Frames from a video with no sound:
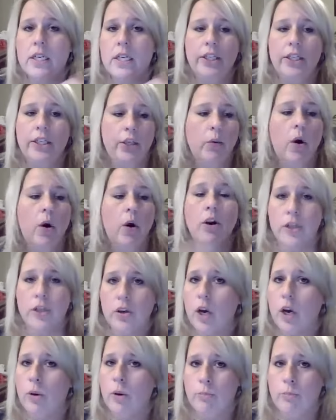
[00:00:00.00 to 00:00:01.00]
You are
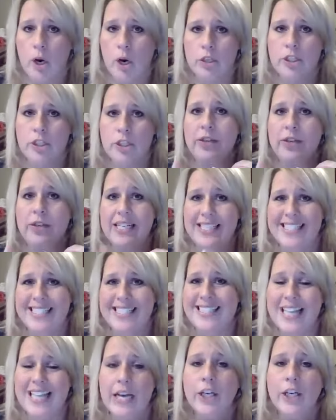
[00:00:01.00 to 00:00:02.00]
your own boss. You get to
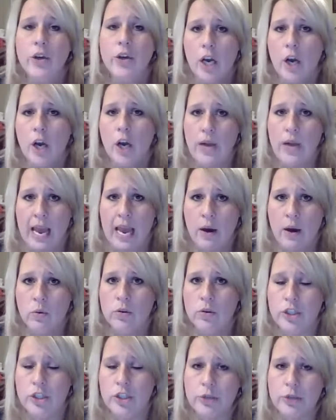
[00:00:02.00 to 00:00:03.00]
set your own
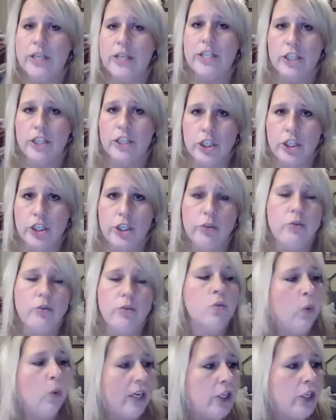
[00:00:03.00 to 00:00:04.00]
hours. You get to choose
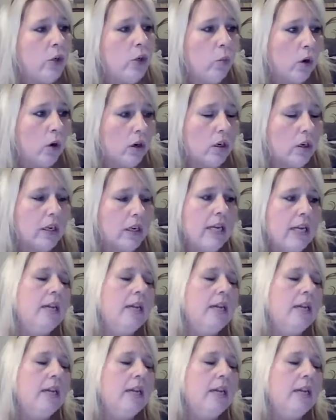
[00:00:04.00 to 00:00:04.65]
when you work.